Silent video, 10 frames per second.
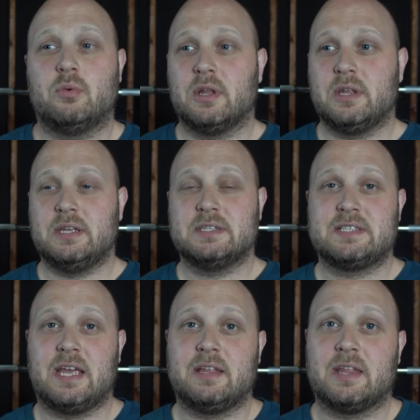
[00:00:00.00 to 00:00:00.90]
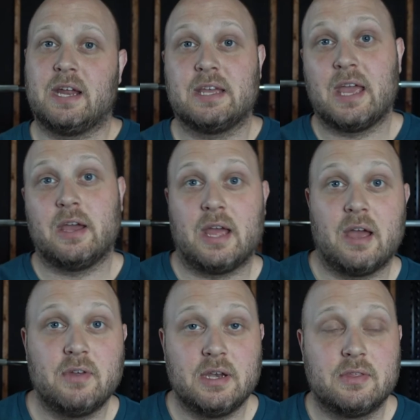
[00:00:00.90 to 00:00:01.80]
really saying that I can't
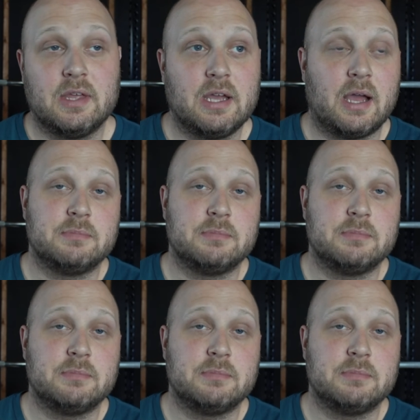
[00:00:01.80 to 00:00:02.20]
have anything.